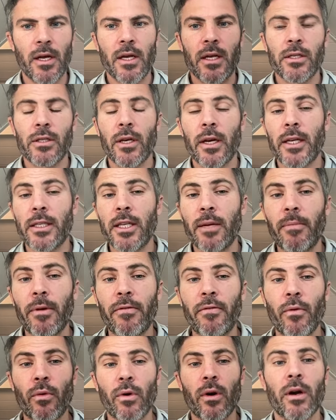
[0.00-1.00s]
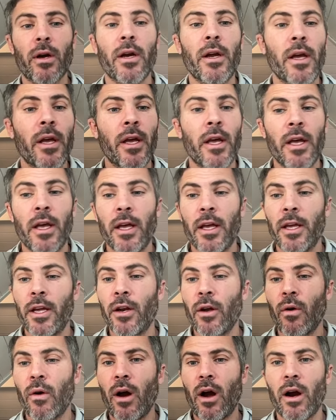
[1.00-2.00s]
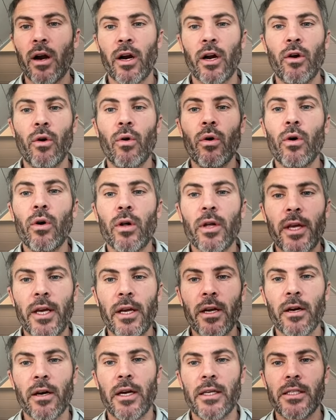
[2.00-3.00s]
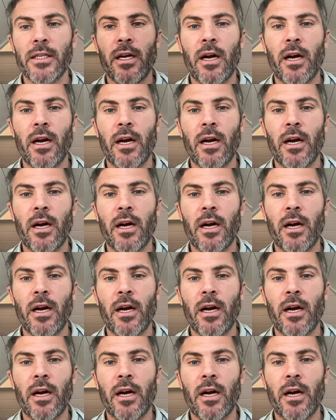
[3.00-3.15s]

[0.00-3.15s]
So like I said before, our goal here as an